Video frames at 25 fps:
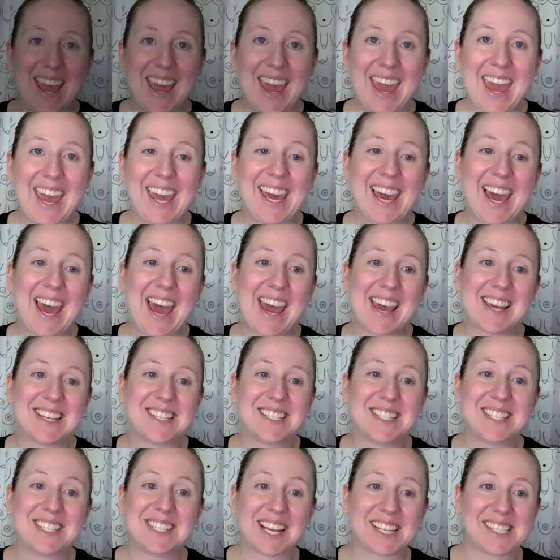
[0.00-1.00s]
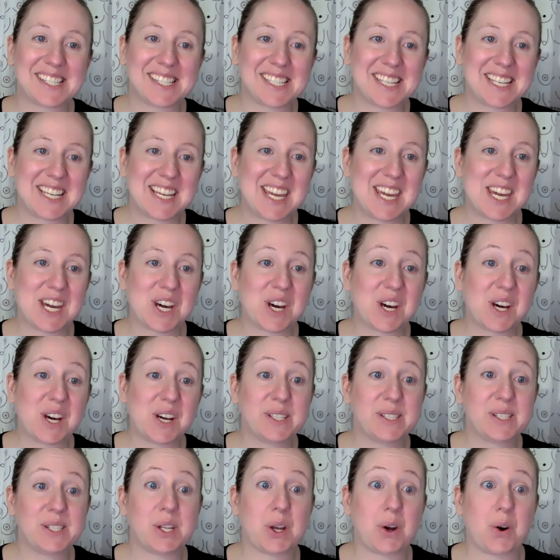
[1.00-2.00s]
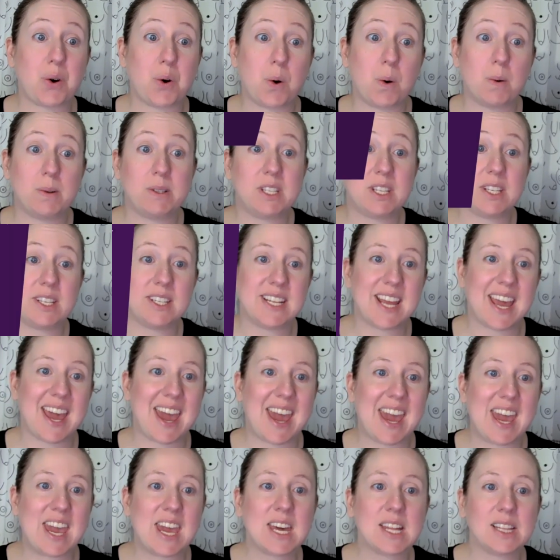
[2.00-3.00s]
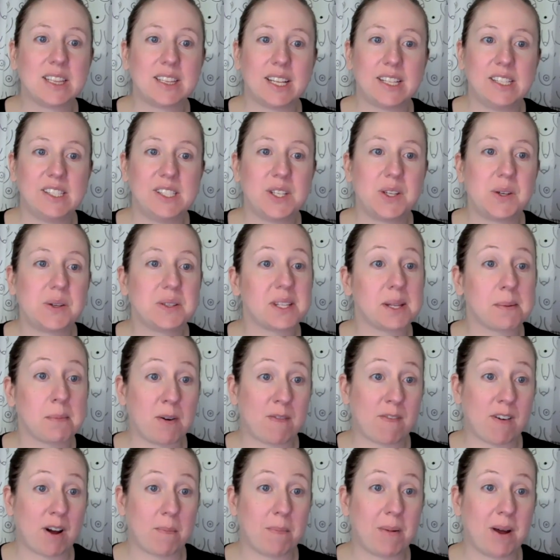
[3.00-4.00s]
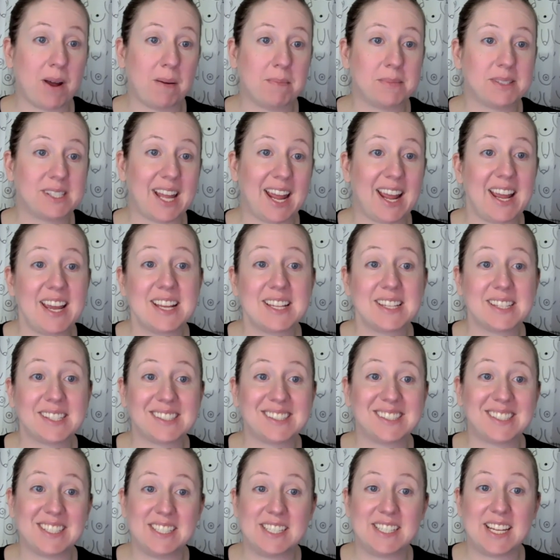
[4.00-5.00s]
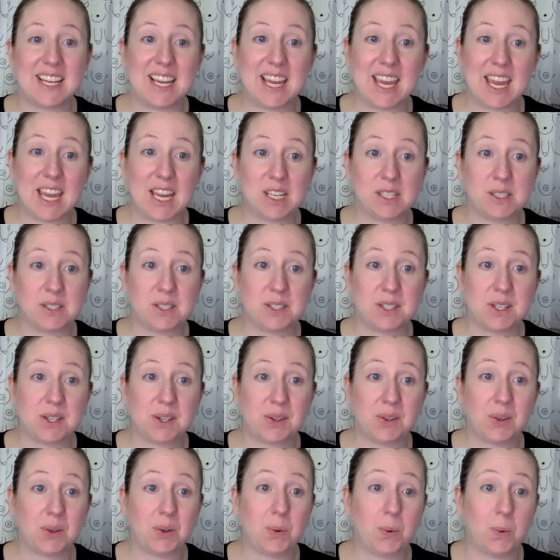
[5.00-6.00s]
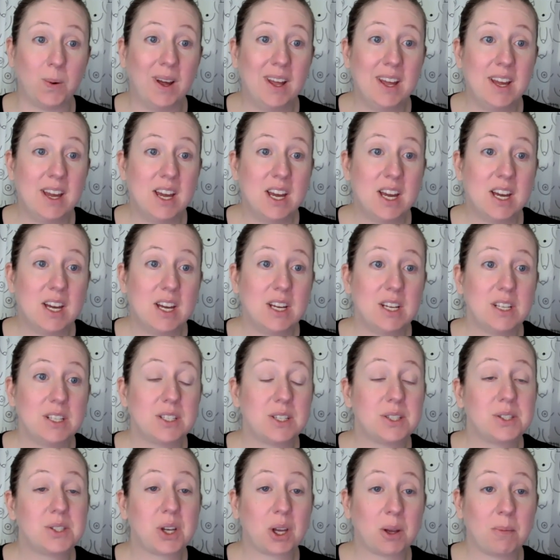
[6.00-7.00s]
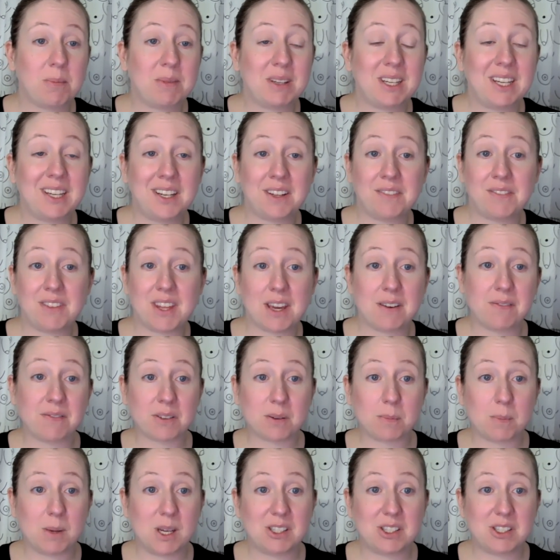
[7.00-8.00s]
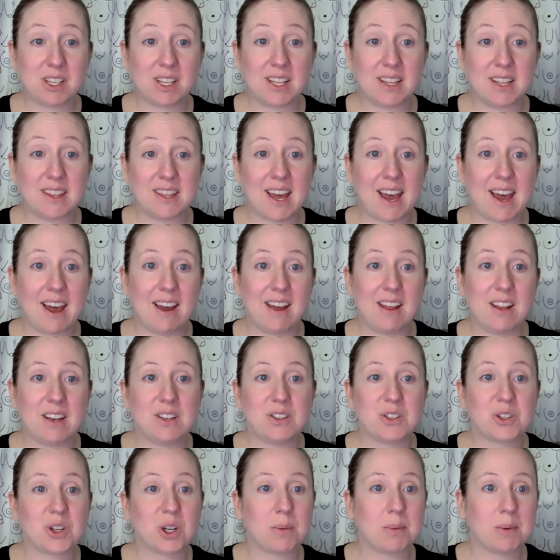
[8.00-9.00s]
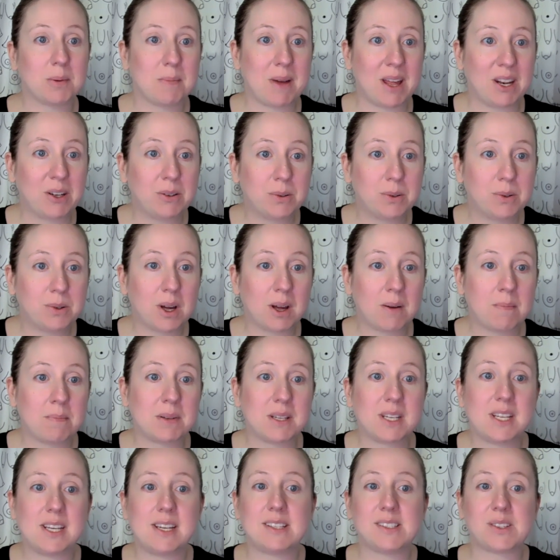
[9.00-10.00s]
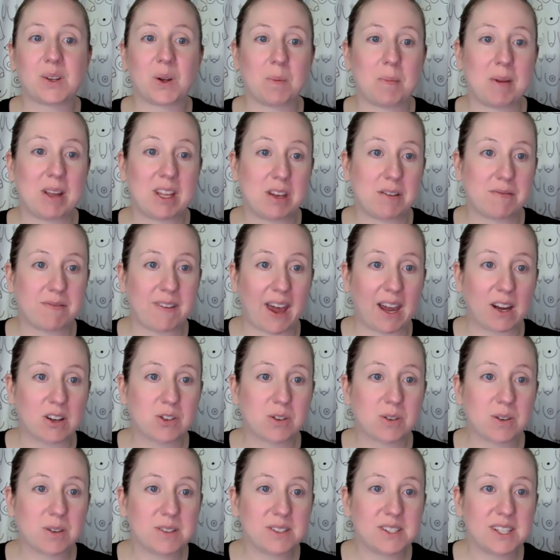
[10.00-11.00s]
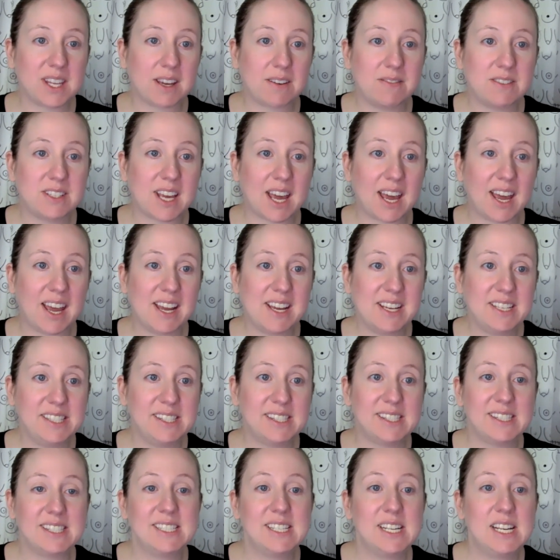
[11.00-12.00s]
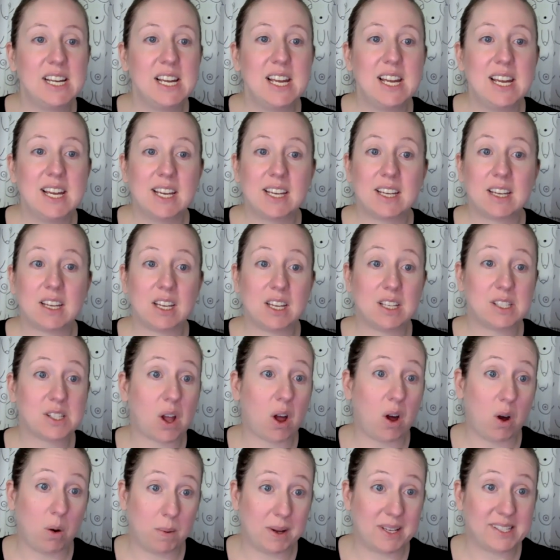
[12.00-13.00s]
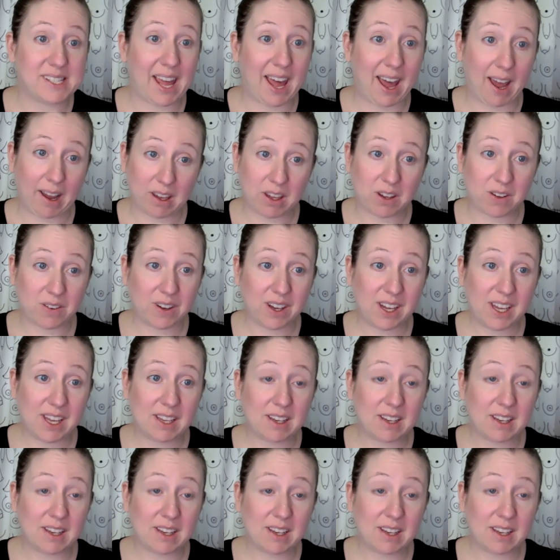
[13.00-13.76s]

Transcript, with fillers: Hey guys, Jessica here. So today, let's use some of our pump science to dig into determining if the information that durable medical companies or manufacturers give to us is always accurate